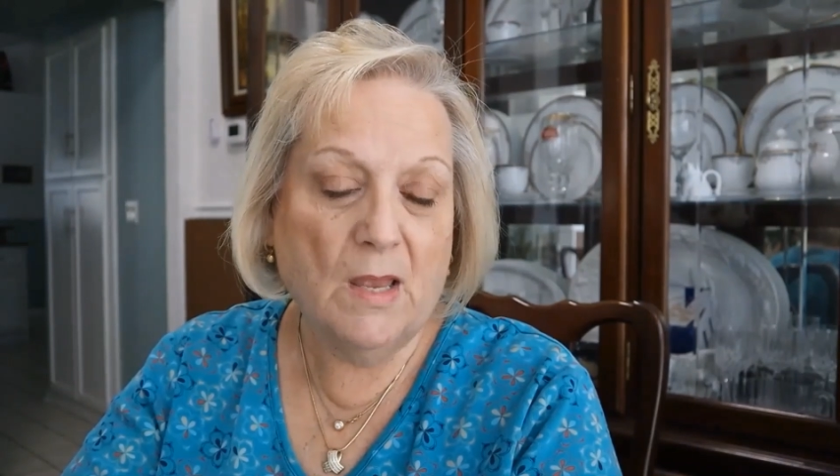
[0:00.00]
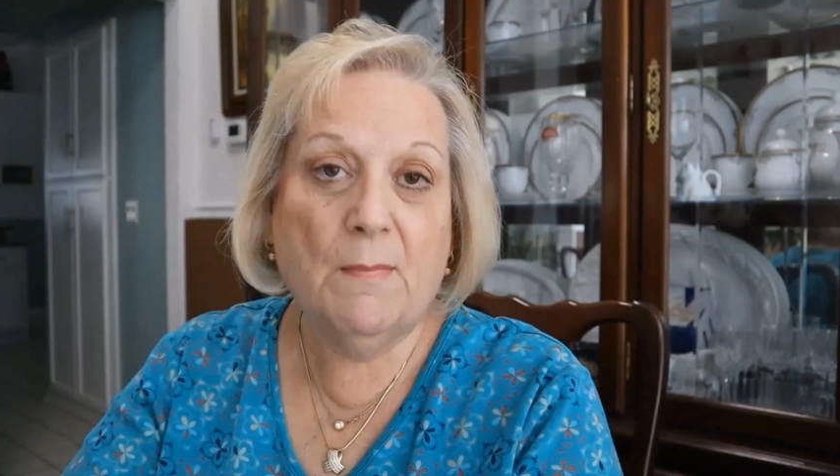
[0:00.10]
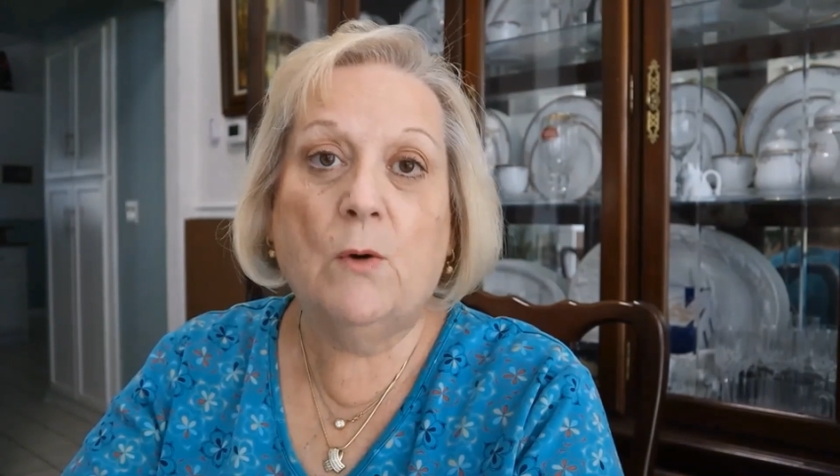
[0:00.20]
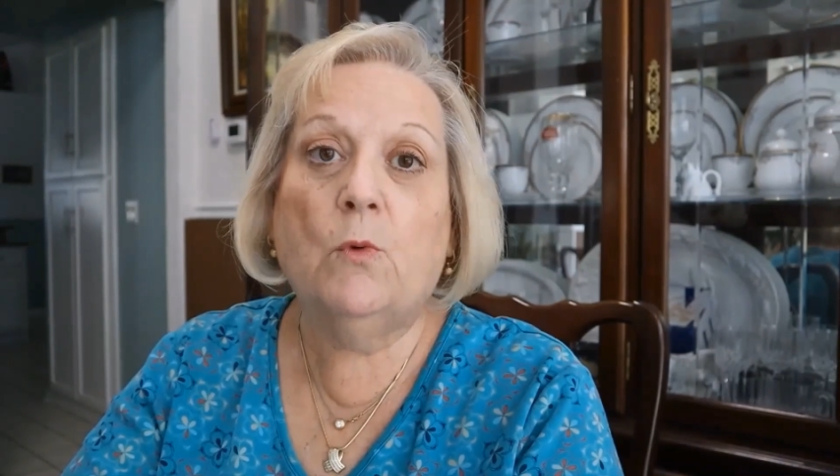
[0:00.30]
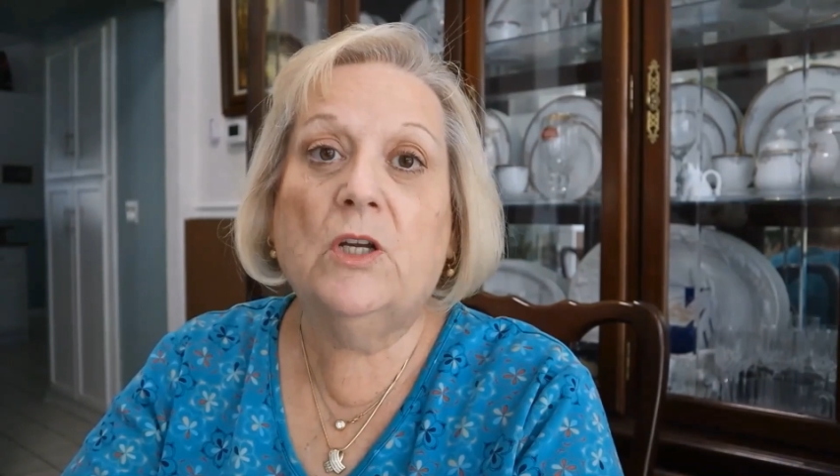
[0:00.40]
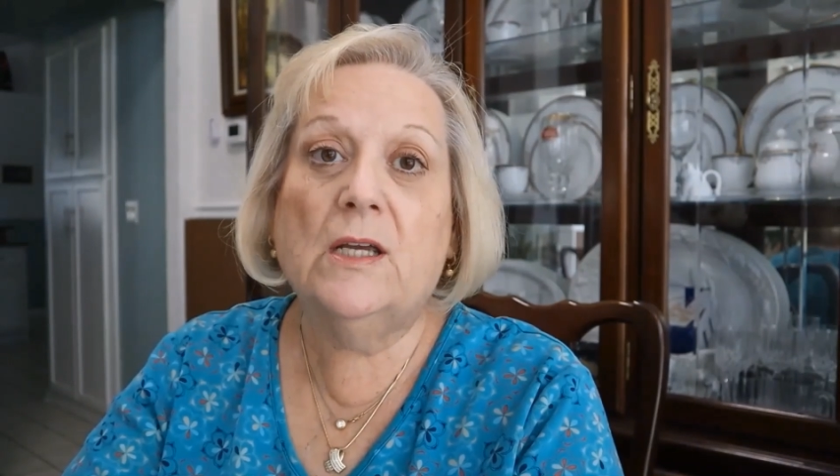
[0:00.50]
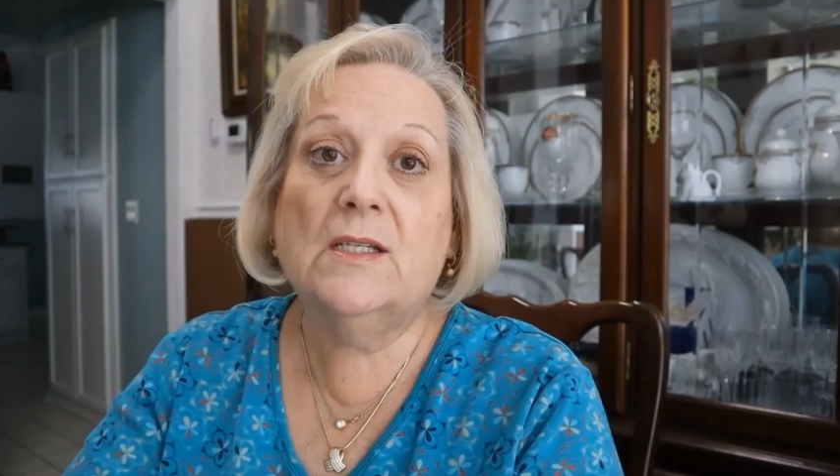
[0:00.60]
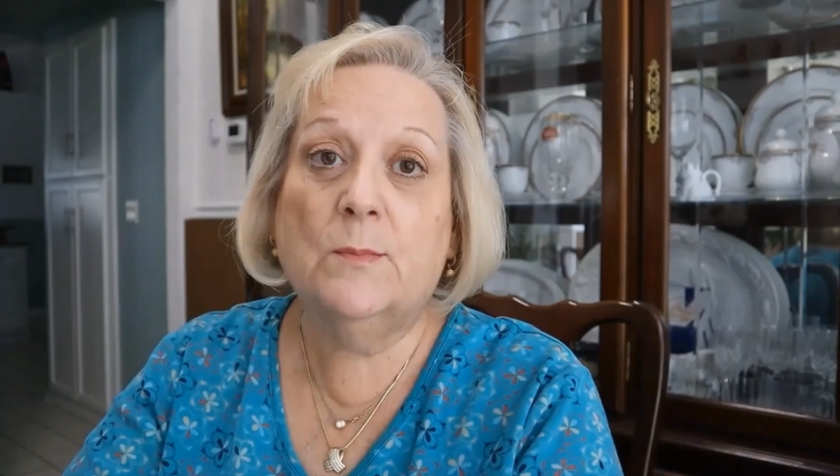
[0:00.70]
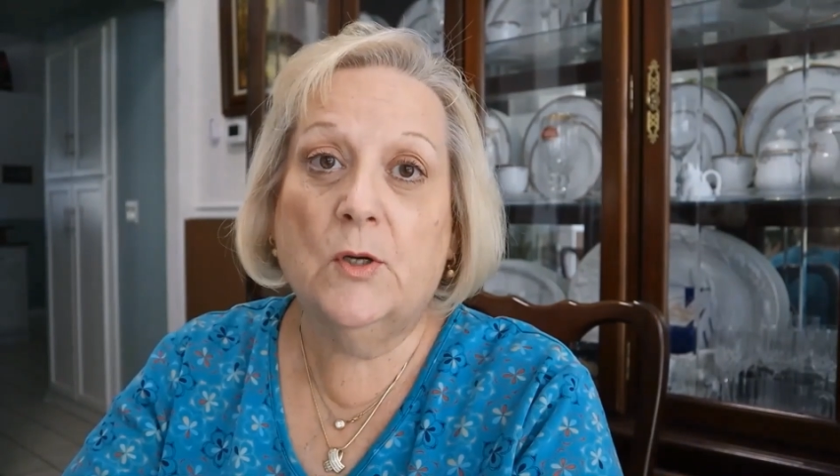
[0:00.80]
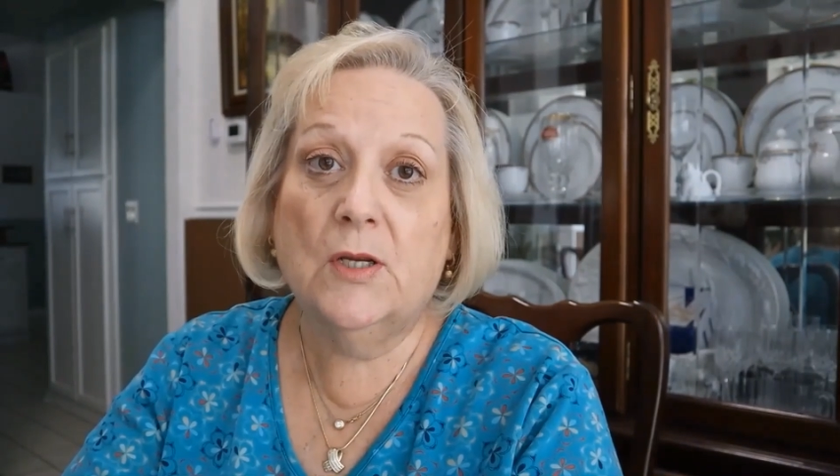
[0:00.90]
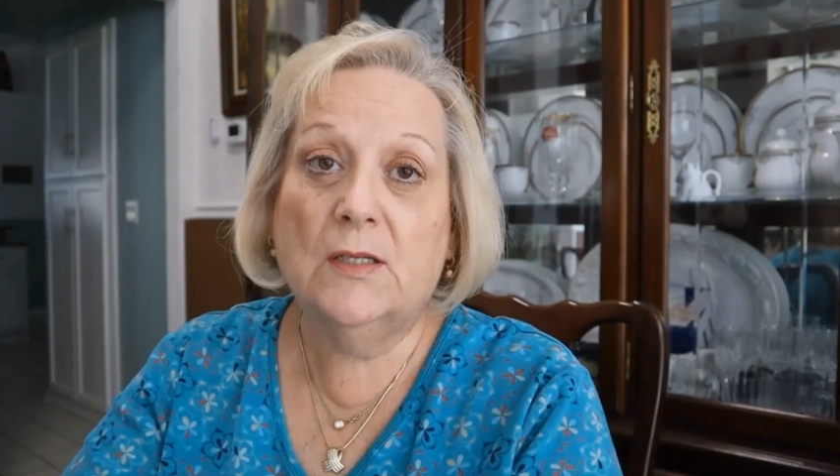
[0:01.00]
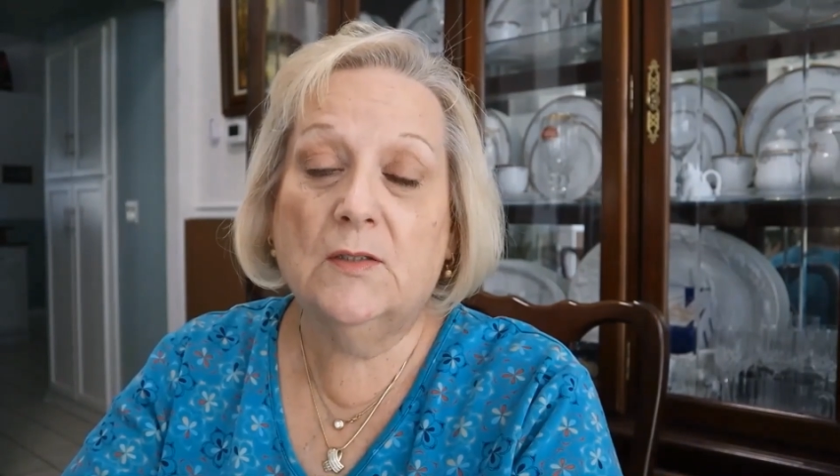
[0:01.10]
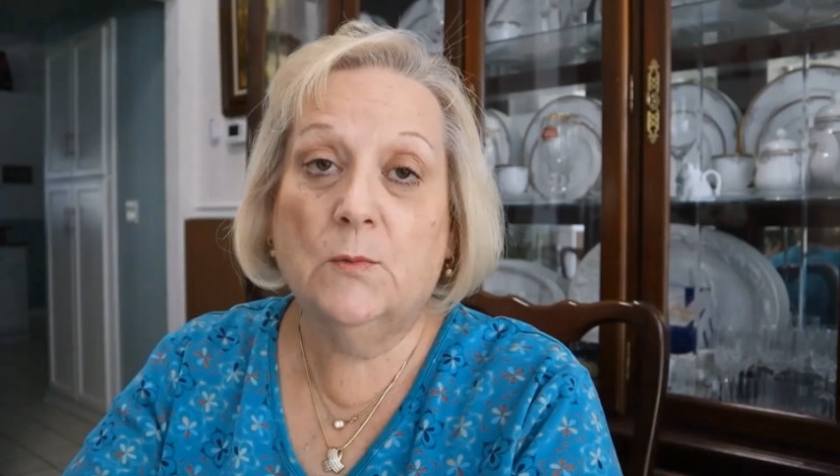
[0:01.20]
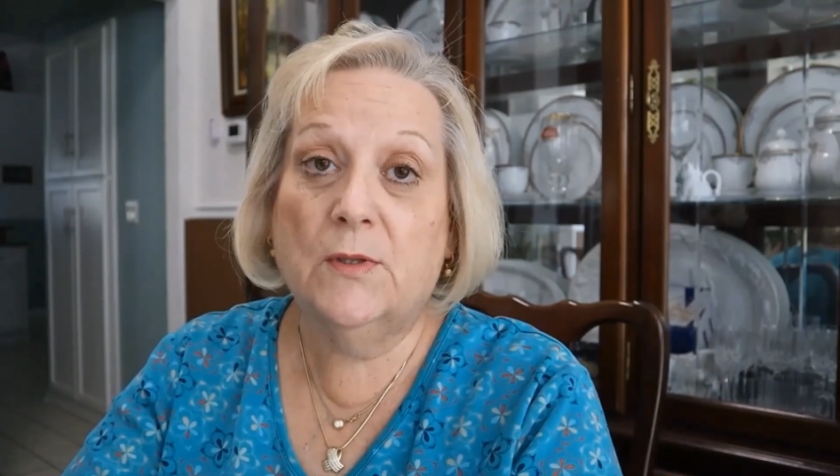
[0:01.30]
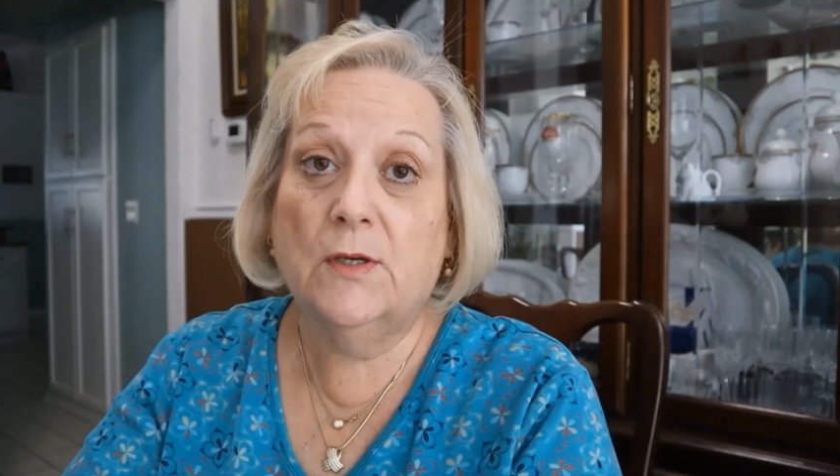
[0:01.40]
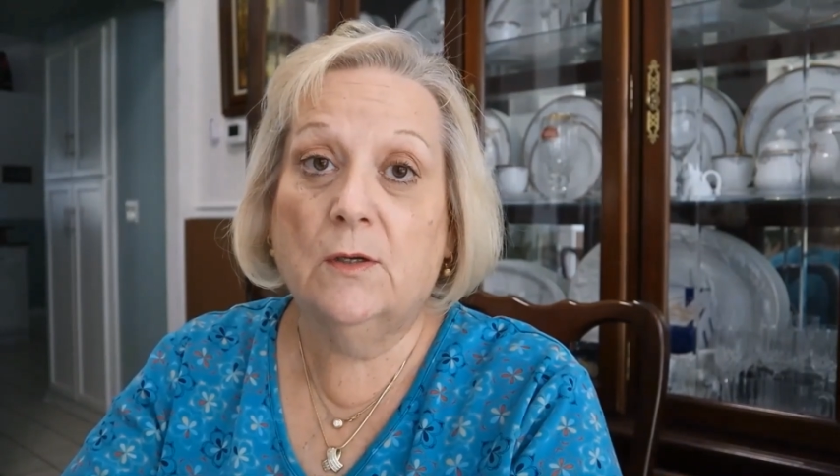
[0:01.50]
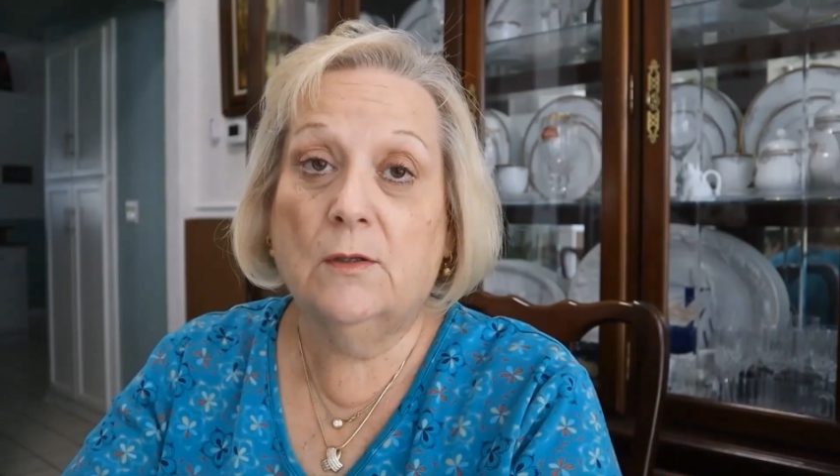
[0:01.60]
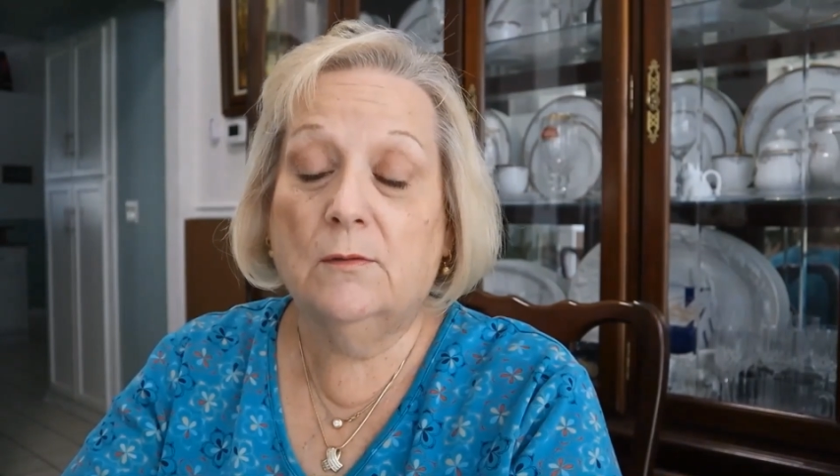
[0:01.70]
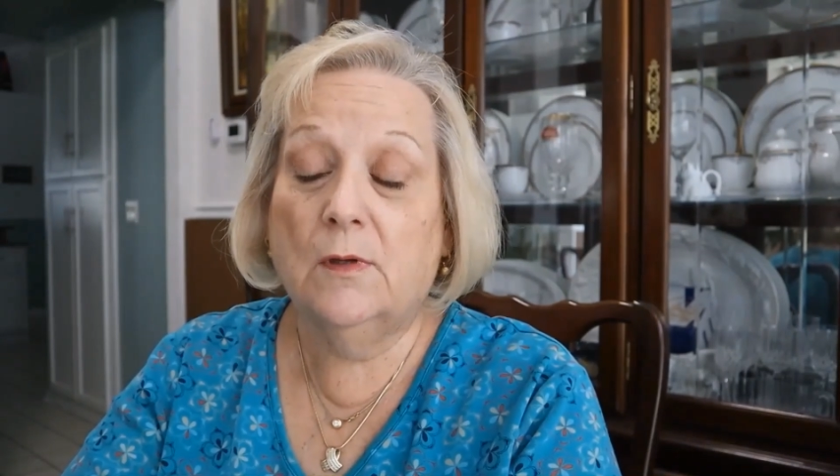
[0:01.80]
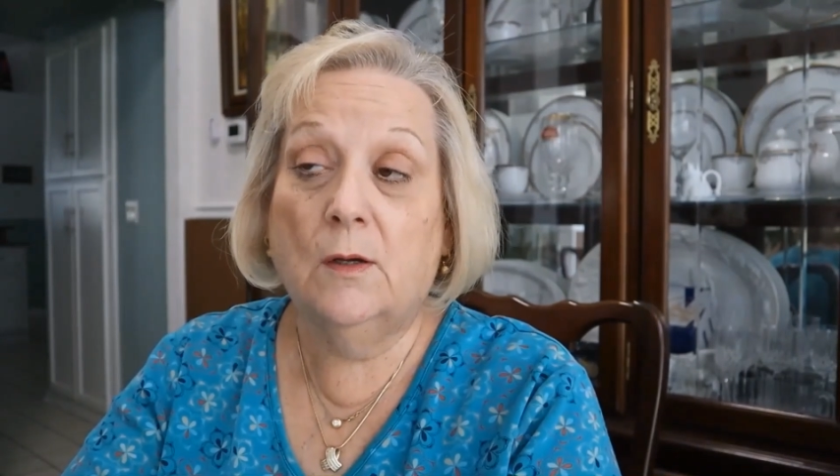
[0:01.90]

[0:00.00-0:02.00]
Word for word: my work experience with a,